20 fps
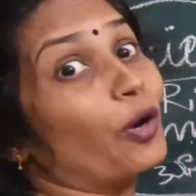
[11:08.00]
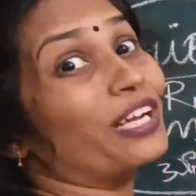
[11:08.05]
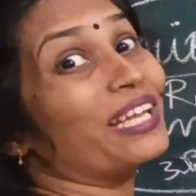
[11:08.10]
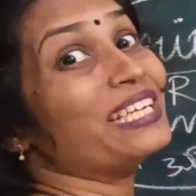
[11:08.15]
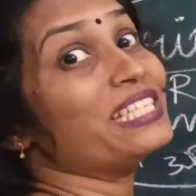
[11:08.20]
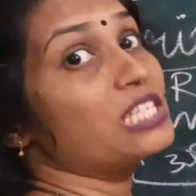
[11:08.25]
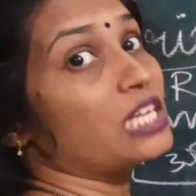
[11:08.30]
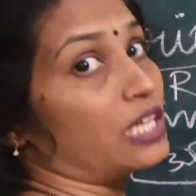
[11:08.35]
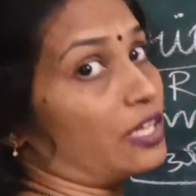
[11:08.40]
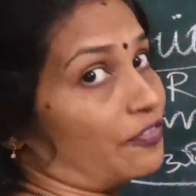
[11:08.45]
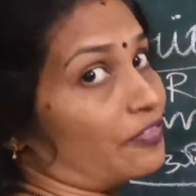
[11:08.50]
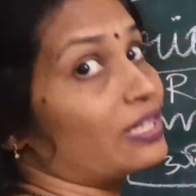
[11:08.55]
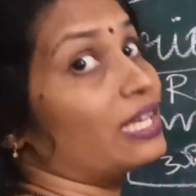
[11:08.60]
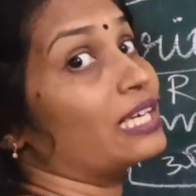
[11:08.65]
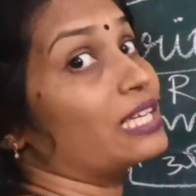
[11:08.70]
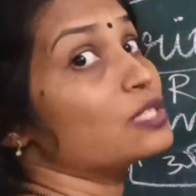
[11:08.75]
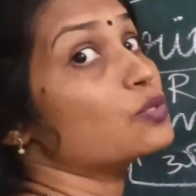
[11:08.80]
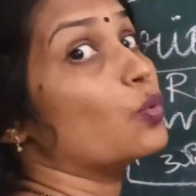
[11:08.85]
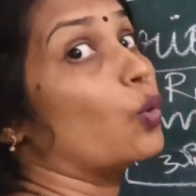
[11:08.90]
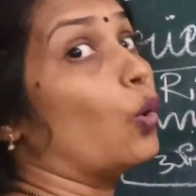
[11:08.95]
potential difference?
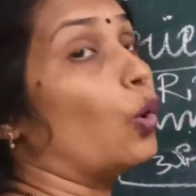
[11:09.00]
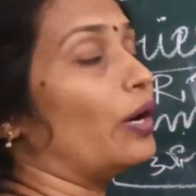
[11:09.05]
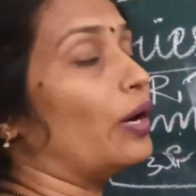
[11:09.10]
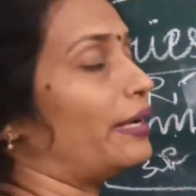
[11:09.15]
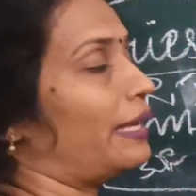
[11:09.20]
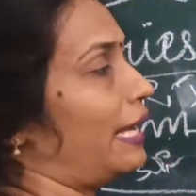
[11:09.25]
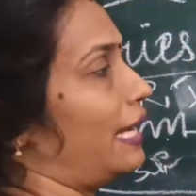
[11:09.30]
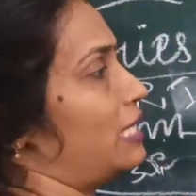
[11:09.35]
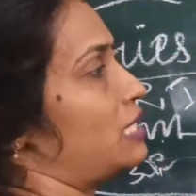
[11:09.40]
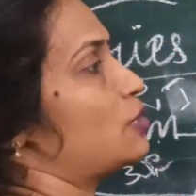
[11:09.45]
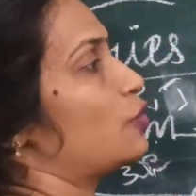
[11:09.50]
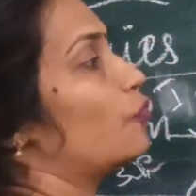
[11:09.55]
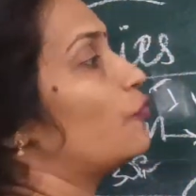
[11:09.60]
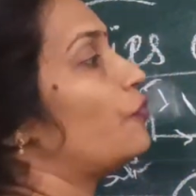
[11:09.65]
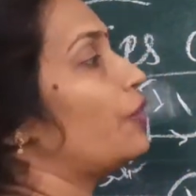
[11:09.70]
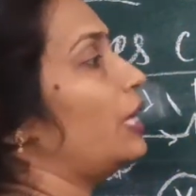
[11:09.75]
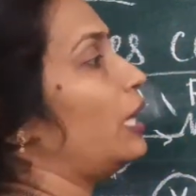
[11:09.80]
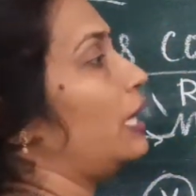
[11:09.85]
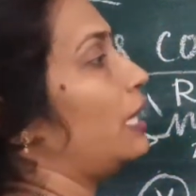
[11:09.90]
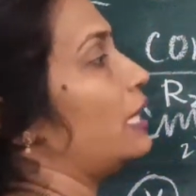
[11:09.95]
That is voltage.
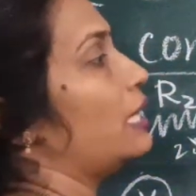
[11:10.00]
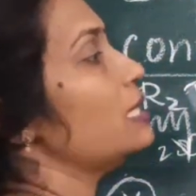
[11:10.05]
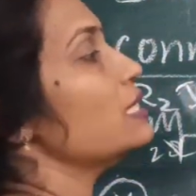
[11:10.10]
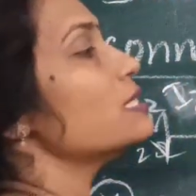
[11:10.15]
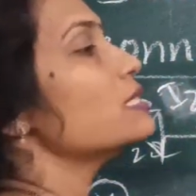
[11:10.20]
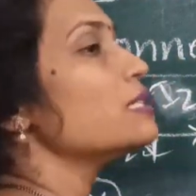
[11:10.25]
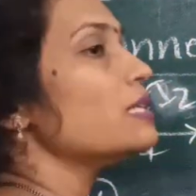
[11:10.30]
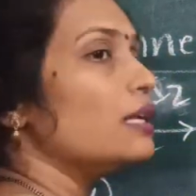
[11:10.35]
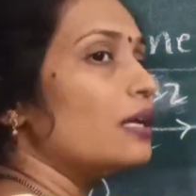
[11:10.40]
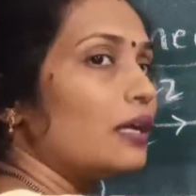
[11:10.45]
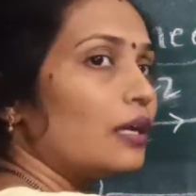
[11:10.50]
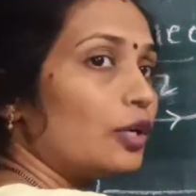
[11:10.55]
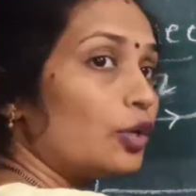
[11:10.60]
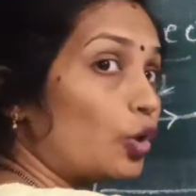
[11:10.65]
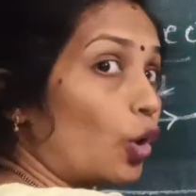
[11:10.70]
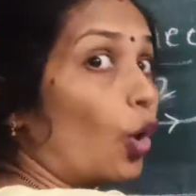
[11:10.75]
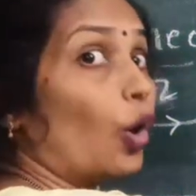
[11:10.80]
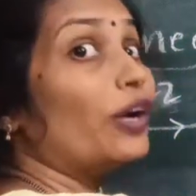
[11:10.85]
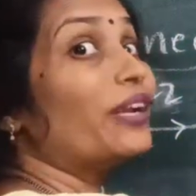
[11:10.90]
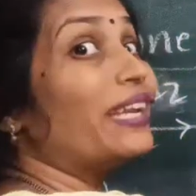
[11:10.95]
V is
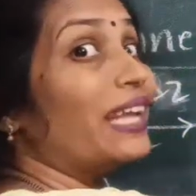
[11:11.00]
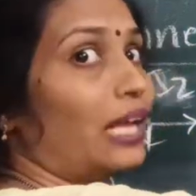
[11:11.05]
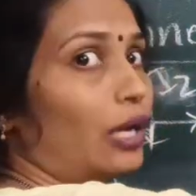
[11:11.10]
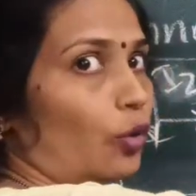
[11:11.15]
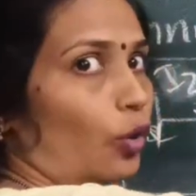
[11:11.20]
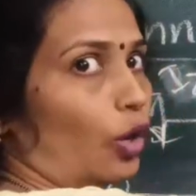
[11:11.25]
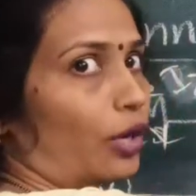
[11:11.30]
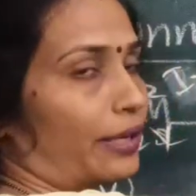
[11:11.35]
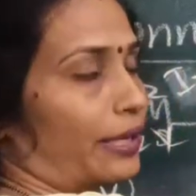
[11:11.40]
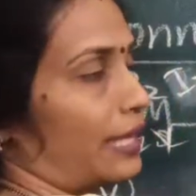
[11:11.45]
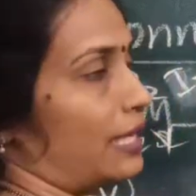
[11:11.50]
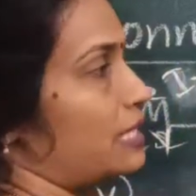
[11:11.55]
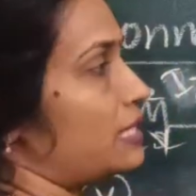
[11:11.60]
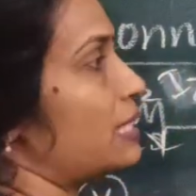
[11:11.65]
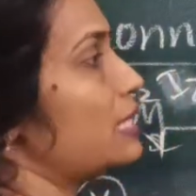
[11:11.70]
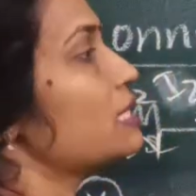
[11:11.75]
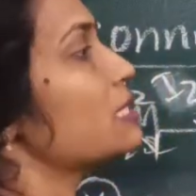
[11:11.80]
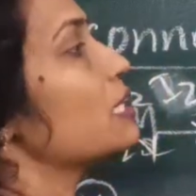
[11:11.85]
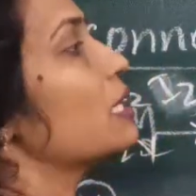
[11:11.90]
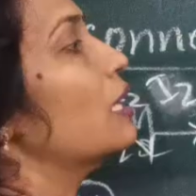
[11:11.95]
total voltage,
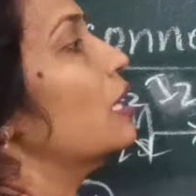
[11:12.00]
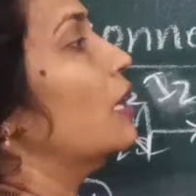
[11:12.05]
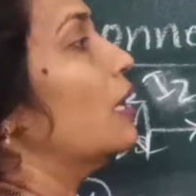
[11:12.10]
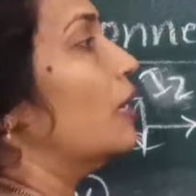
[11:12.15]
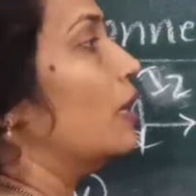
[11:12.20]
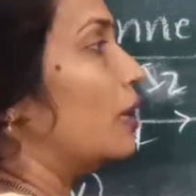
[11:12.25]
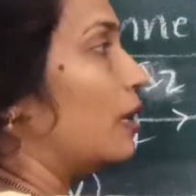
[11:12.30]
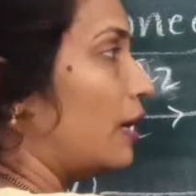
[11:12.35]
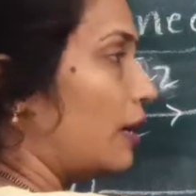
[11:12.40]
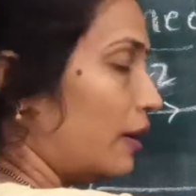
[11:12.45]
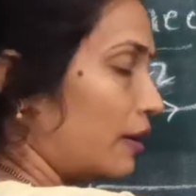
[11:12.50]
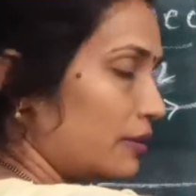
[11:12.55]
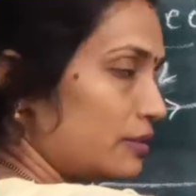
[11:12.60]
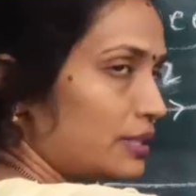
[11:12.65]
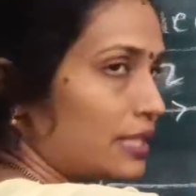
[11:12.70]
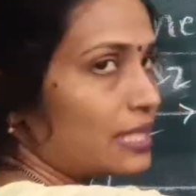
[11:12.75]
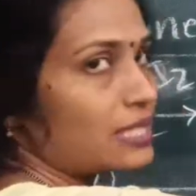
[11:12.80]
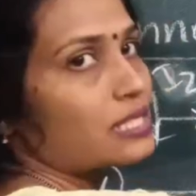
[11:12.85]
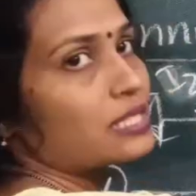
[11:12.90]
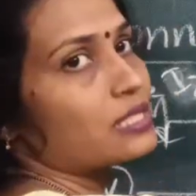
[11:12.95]
is
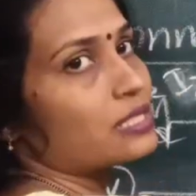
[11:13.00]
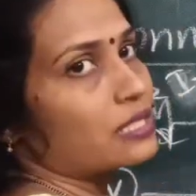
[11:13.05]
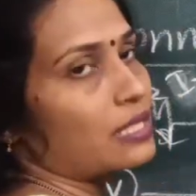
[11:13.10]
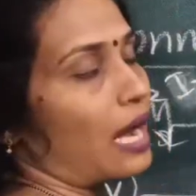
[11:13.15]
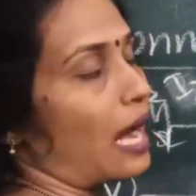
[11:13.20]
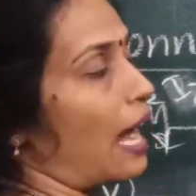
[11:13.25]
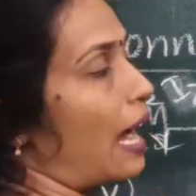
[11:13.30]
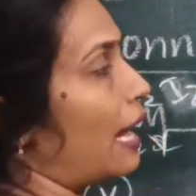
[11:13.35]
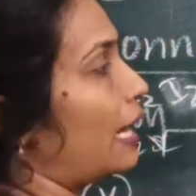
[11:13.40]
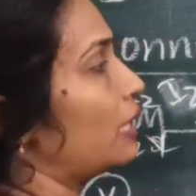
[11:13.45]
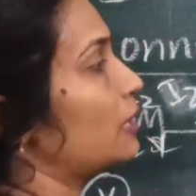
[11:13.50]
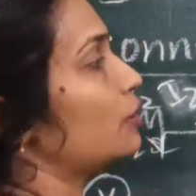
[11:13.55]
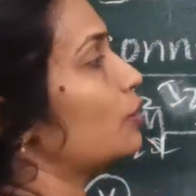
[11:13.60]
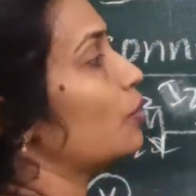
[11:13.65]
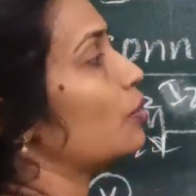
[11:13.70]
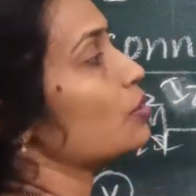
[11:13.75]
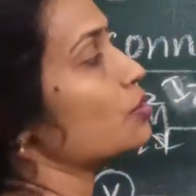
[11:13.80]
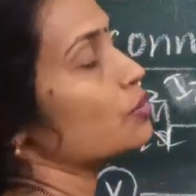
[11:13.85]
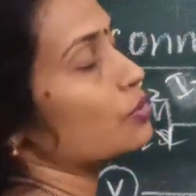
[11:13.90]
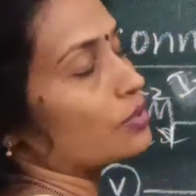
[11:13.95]
just add
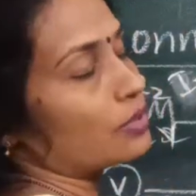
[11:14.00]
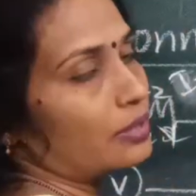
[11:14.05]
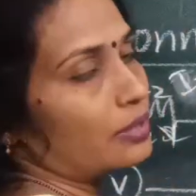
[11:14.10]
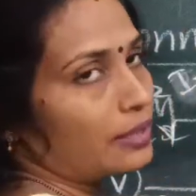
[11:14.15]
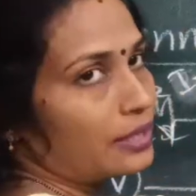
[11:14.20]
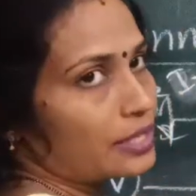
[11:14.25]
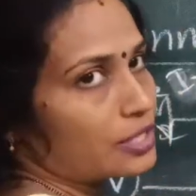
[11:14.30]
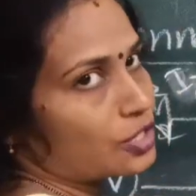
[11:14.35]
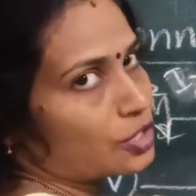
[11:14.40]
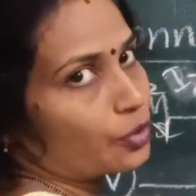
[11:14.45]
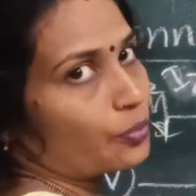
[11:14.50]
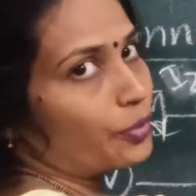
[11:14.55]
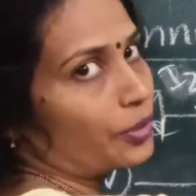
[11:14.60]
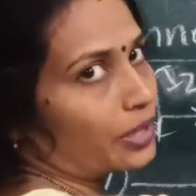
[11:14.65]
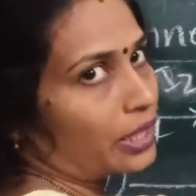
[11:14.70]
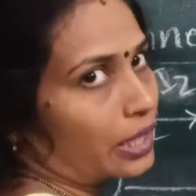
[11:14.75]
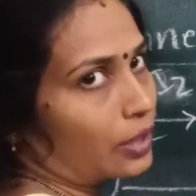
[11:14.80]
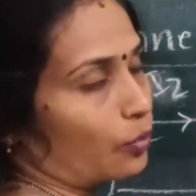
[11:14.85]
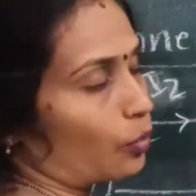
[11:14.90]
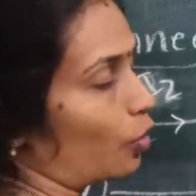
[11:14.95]
those
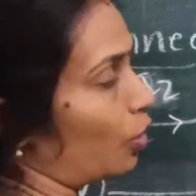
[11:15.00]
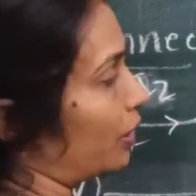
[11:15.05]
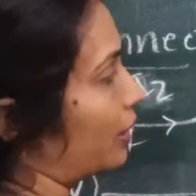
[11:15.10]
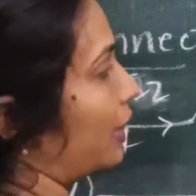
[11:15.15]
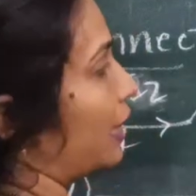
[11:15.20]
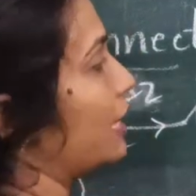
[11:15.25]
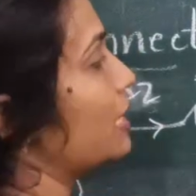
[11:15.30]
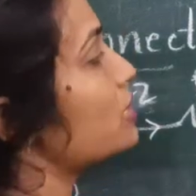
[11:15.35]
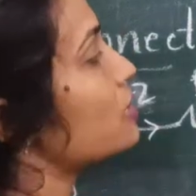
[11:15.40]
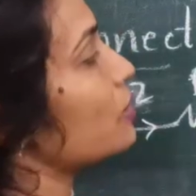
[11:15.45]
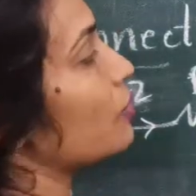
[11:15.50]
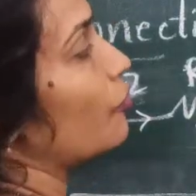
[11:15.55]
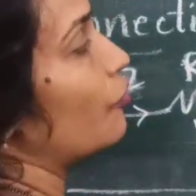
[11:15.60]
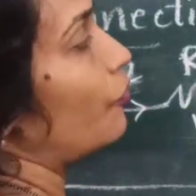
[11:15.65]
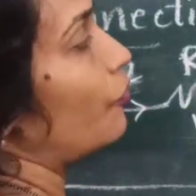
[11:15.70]
distributed voltage